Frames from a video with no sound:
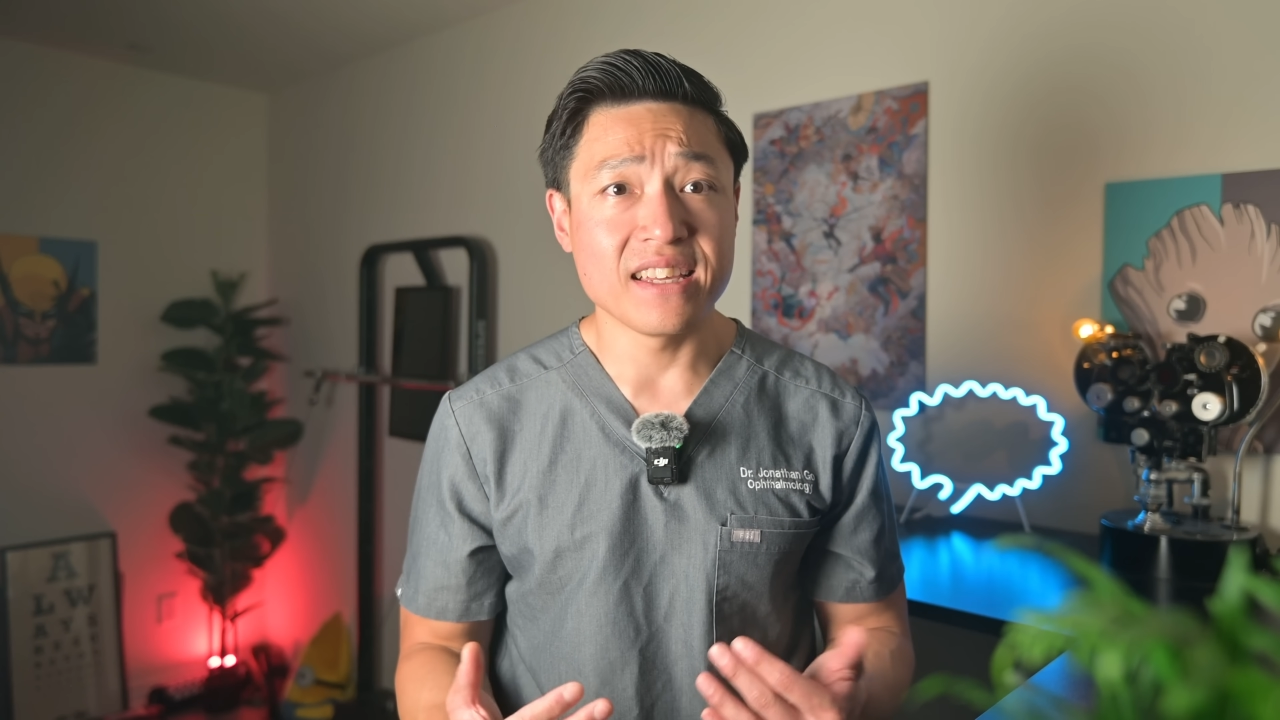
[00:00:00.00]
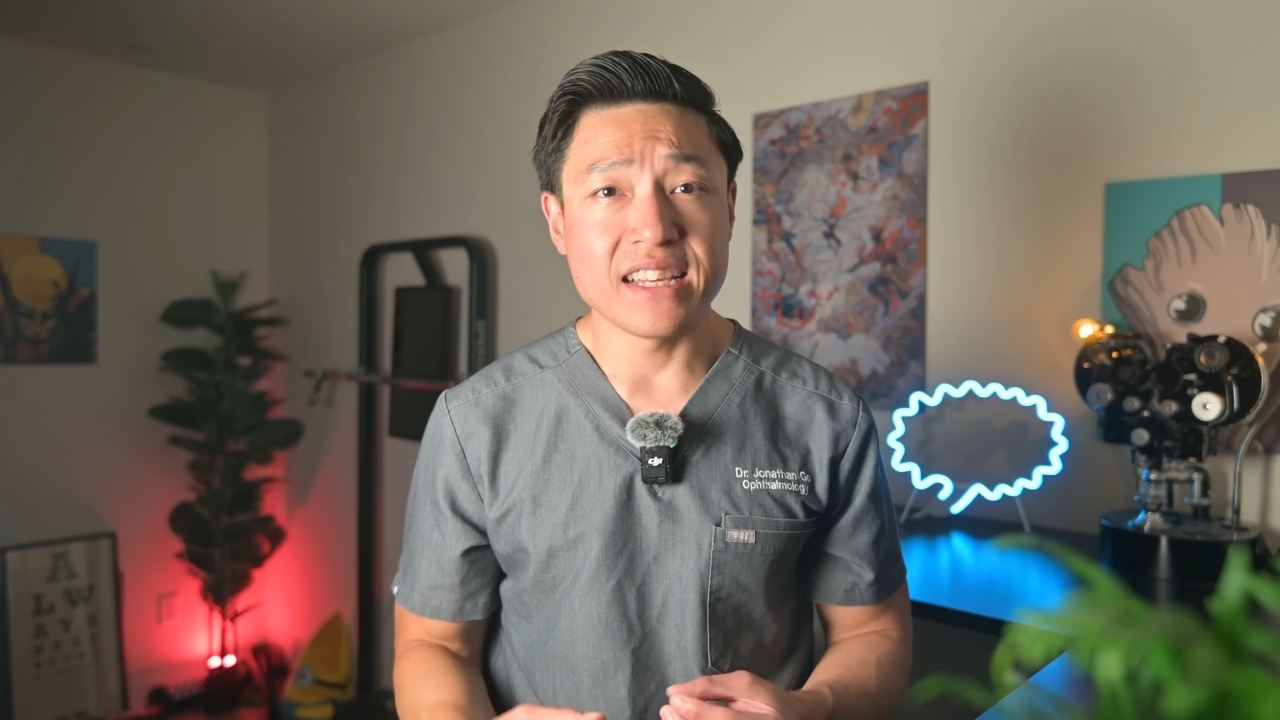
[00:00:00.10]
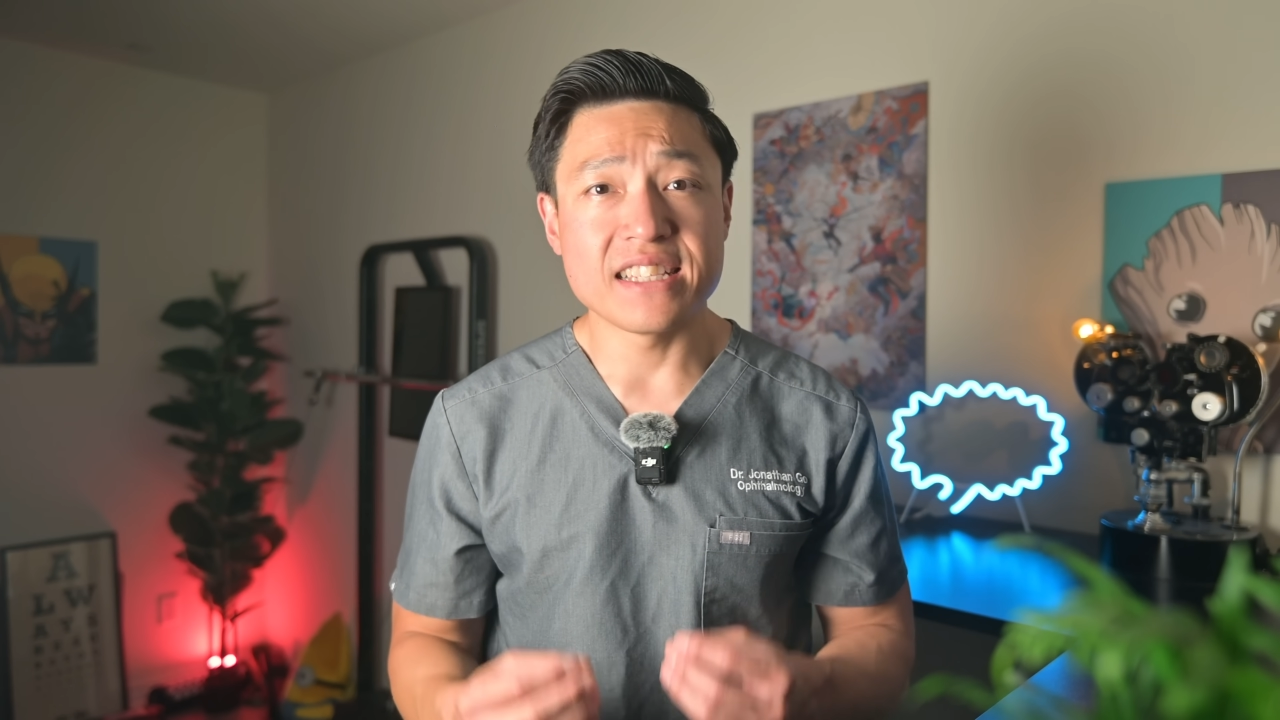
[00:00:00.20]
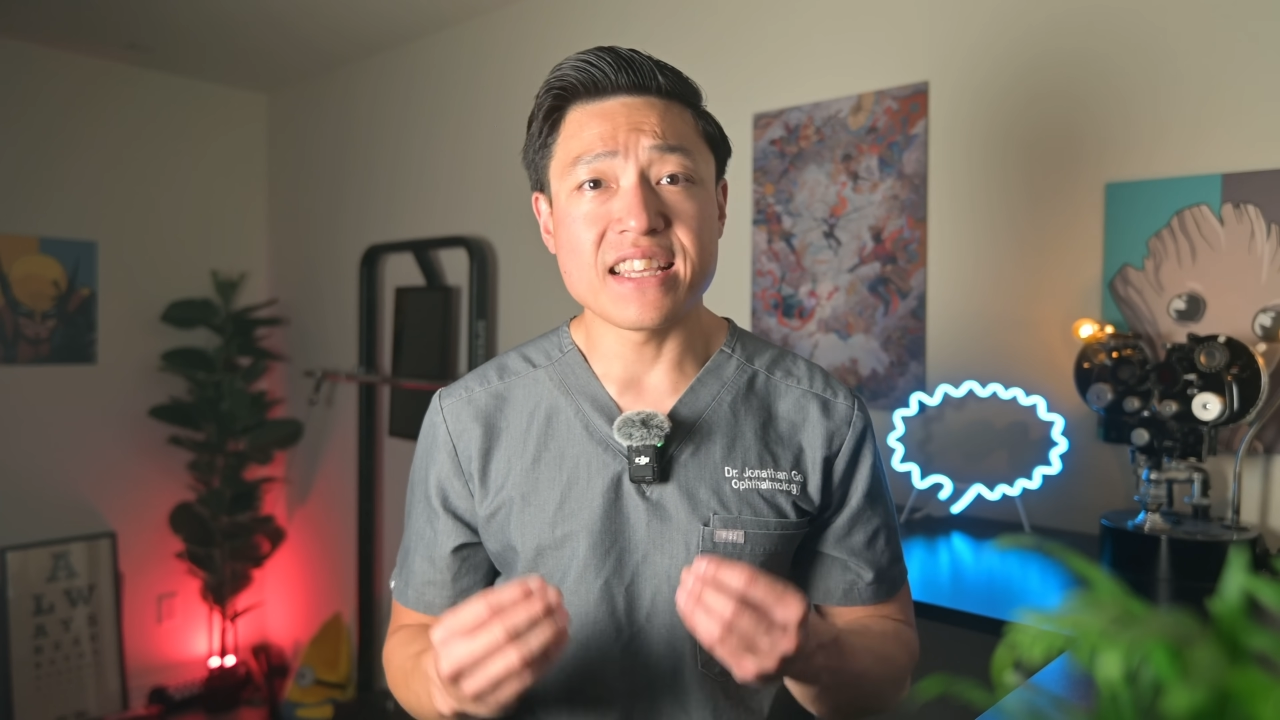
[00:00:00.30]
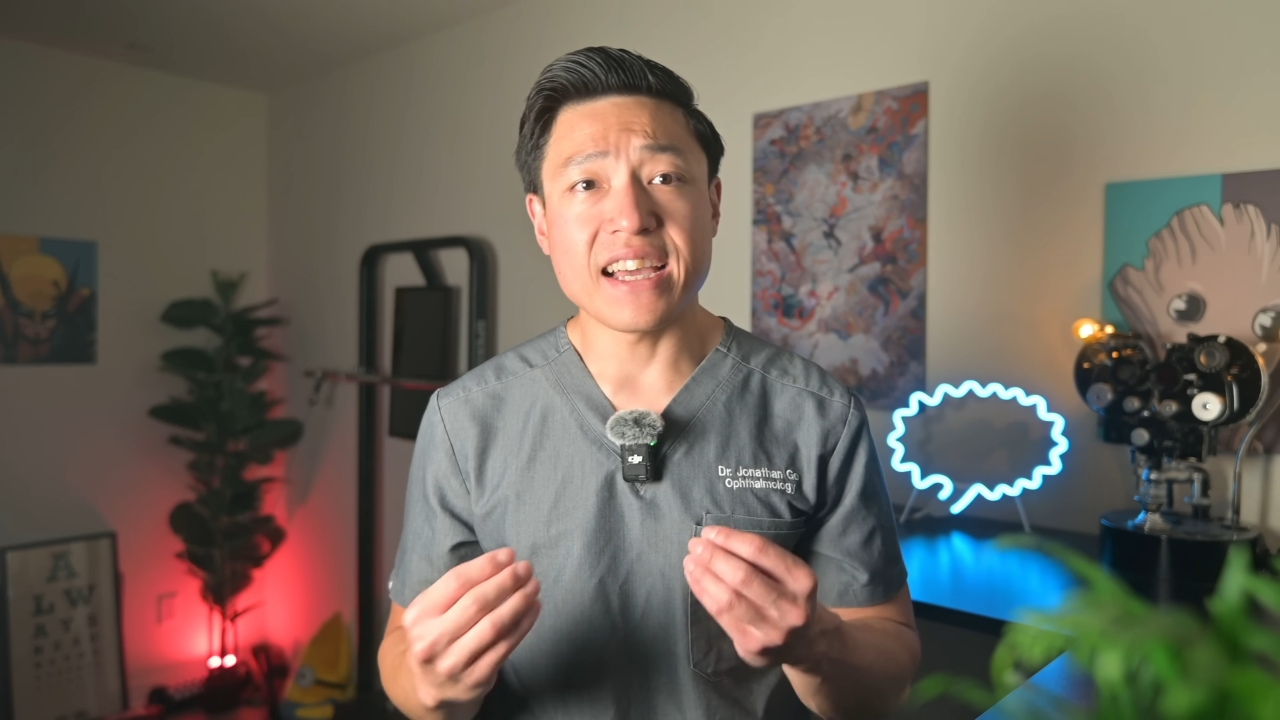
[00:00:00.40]

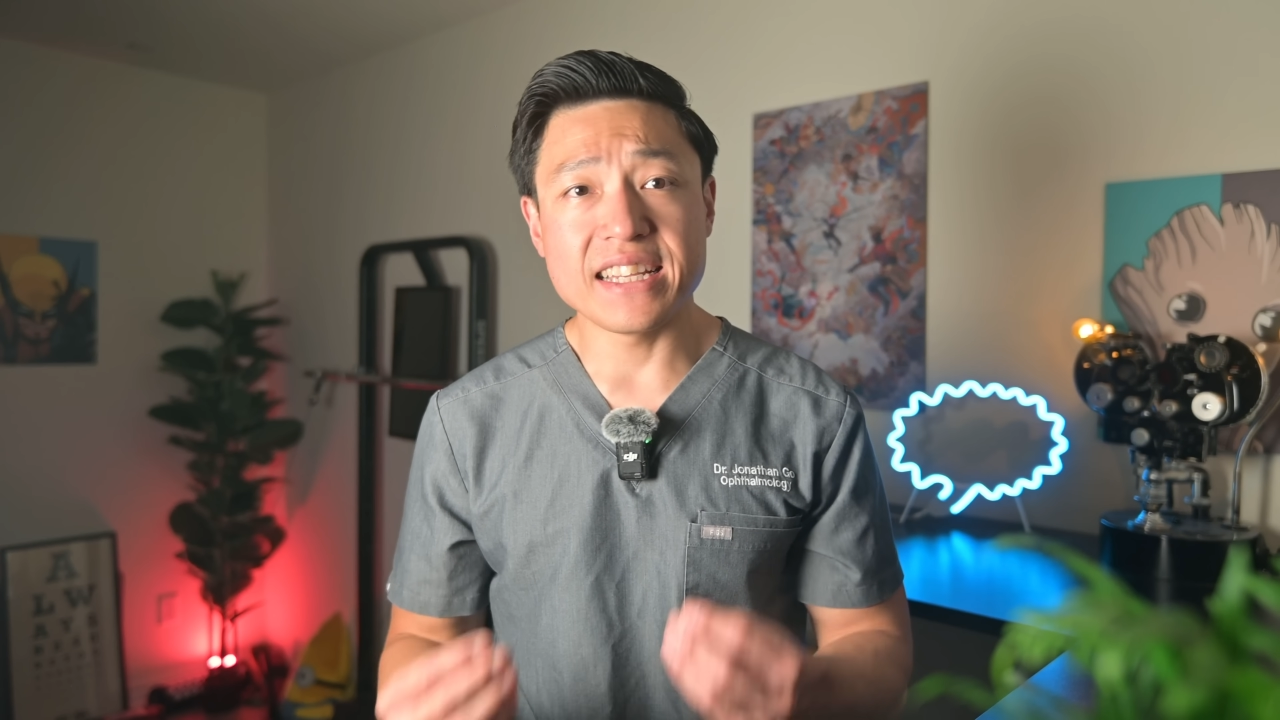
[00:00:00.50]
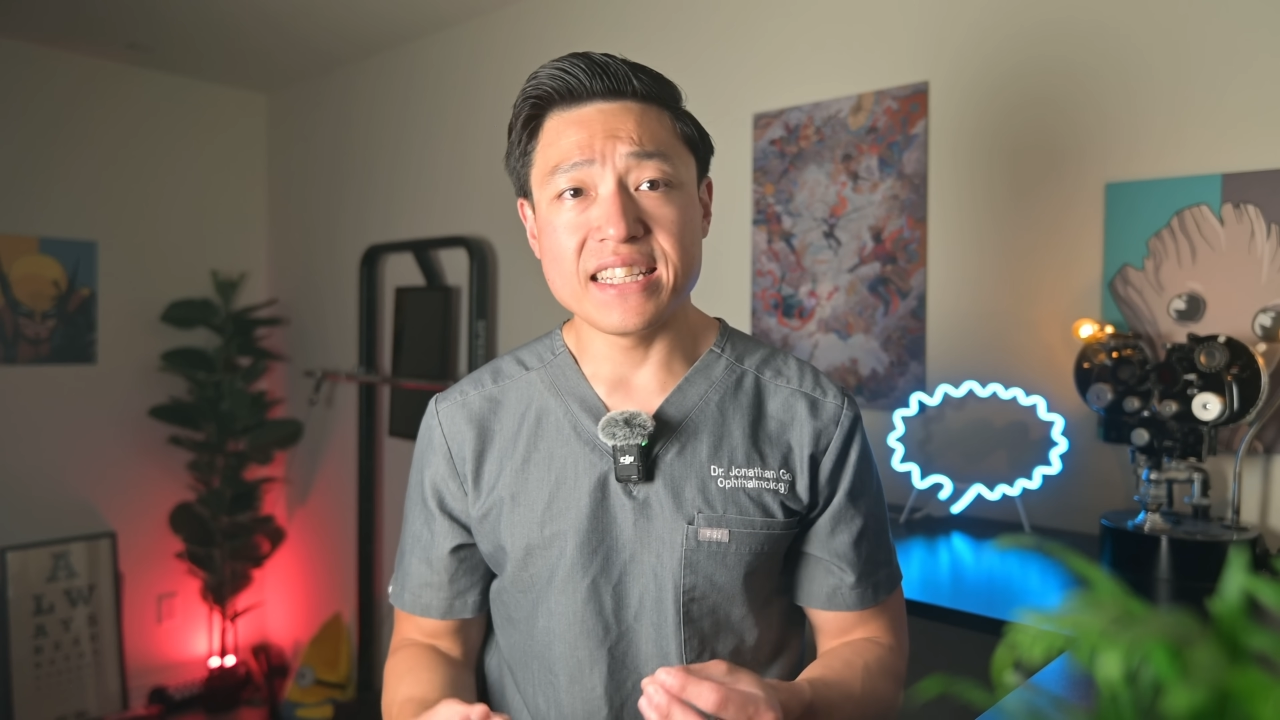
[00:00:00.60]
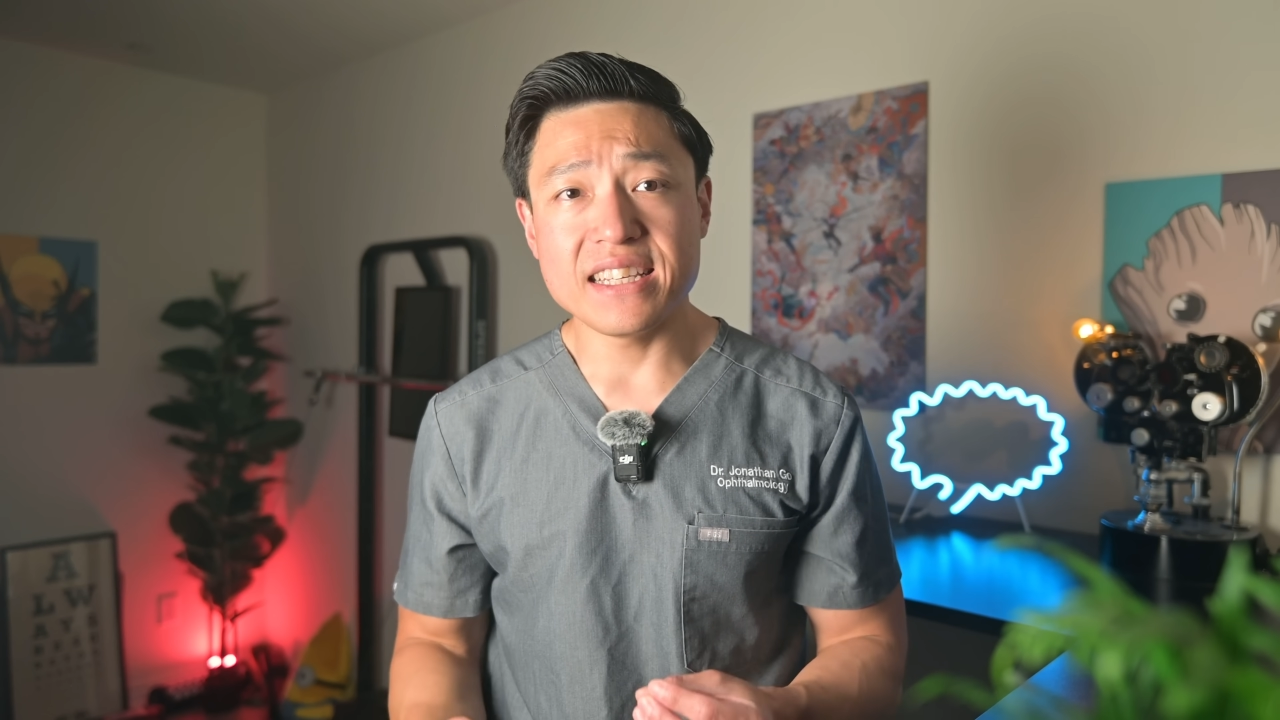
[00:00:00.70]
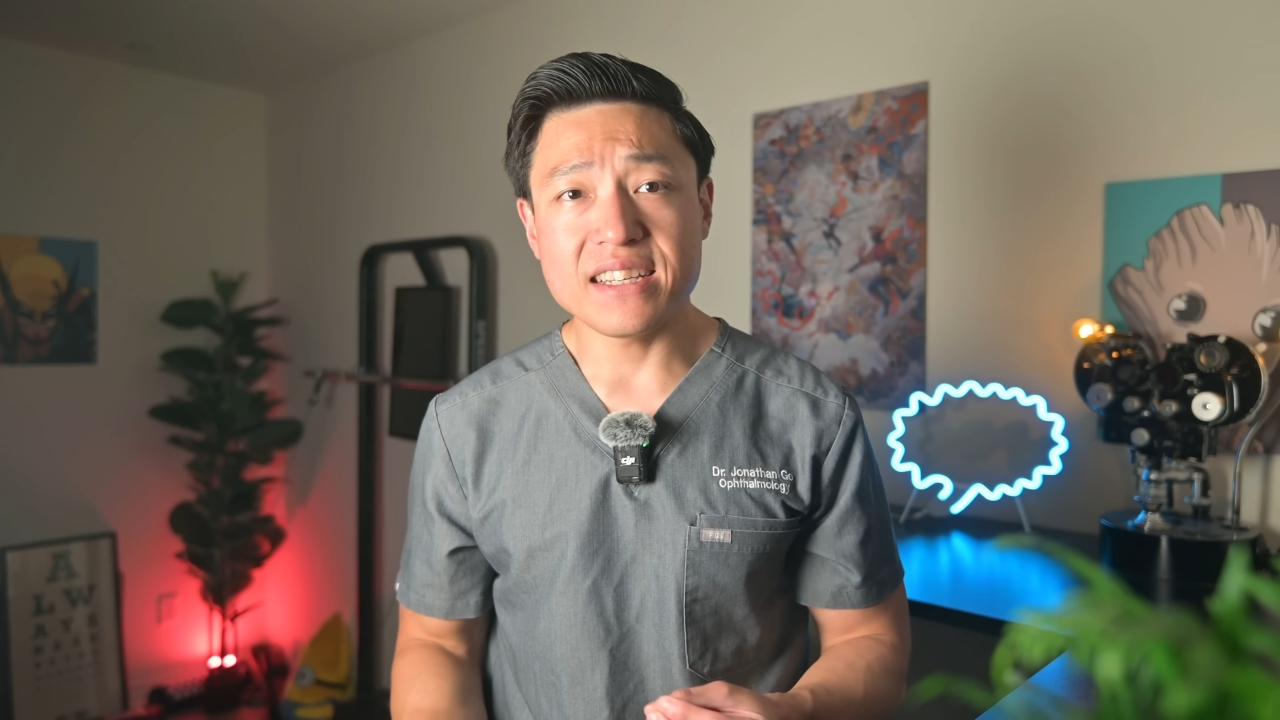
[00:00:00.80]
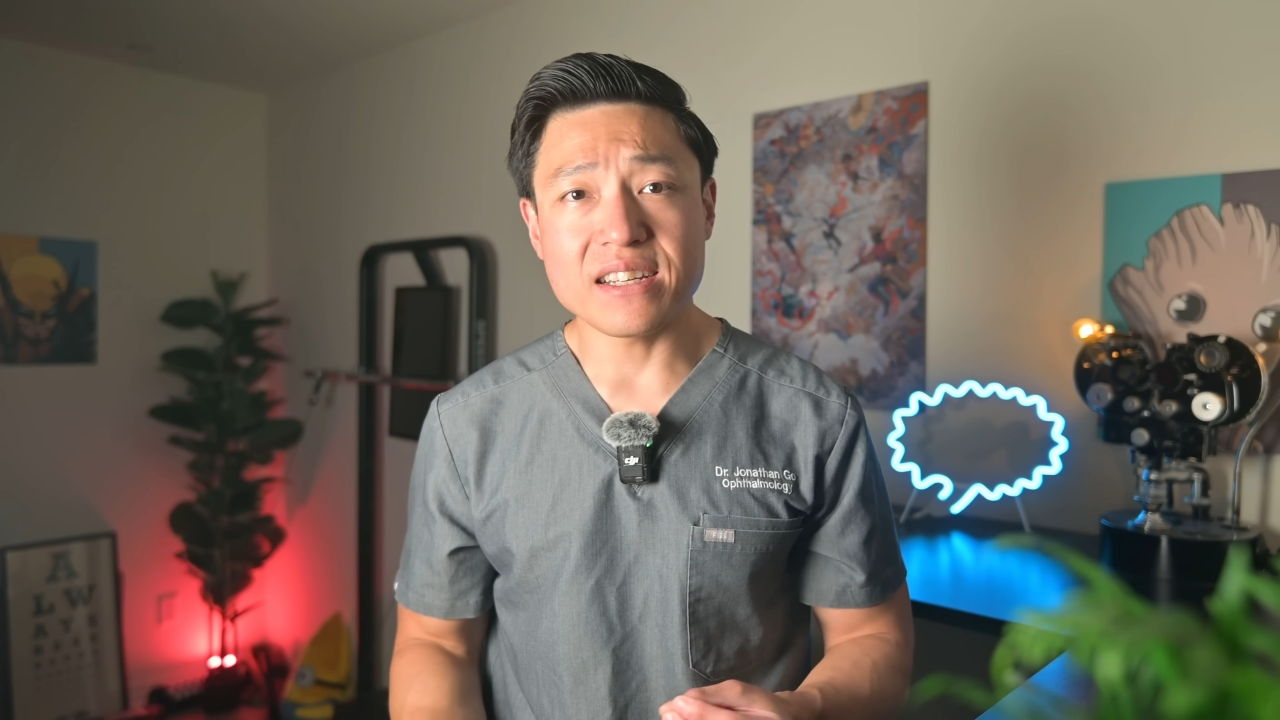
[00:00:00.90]
is the idea